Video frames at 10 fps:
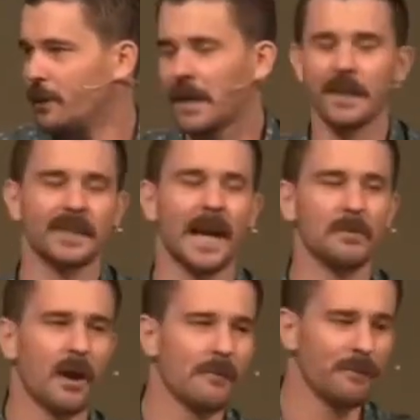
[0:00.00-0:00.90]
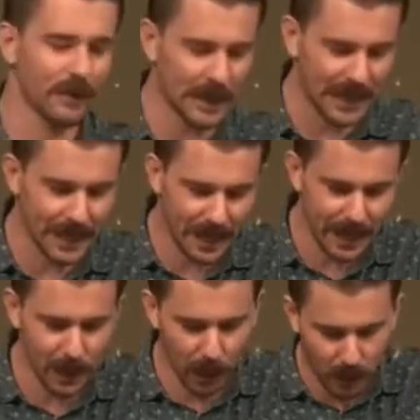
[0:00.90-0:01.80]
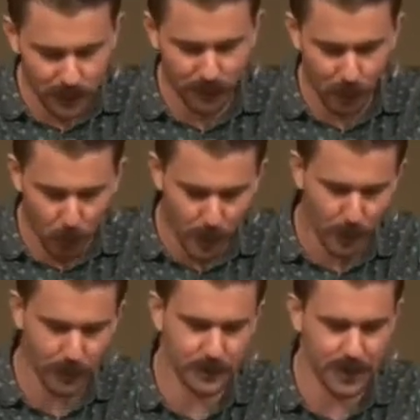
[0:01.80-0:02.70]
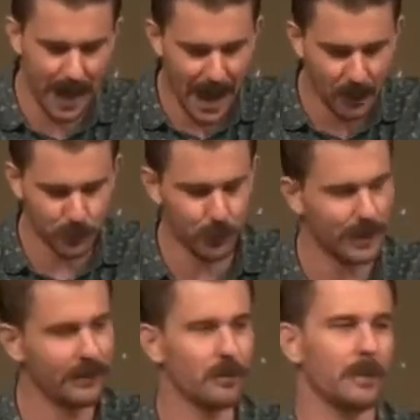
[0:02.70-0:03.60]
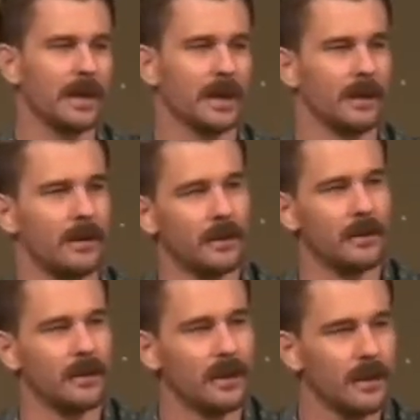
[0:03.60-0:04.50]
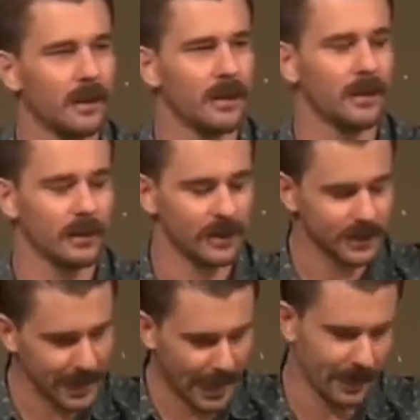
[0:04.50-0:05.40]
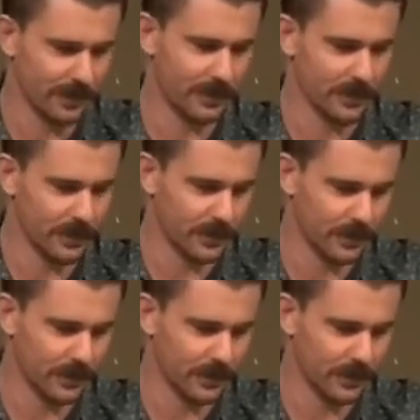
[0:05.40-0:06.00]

but at the same time, feeling at a loss for words at how to even begin to say it.